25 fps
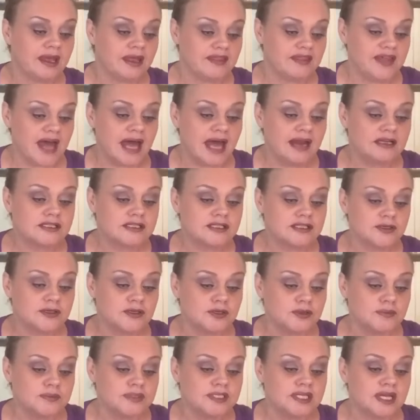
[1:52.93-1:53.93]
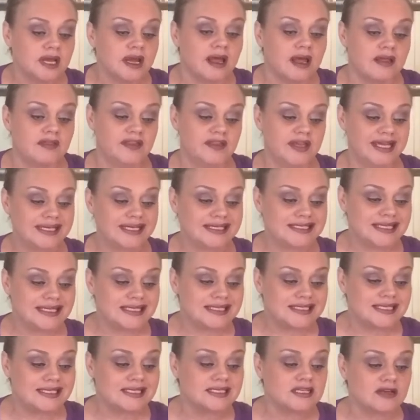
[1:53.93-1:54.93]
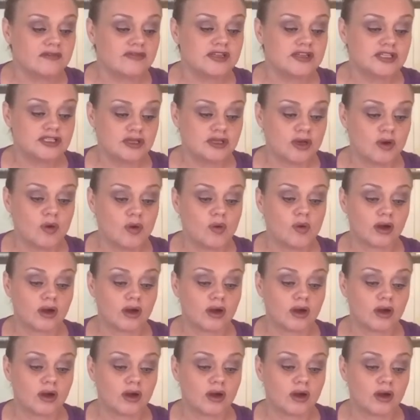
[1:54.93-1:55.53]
that assumes the existence of a soul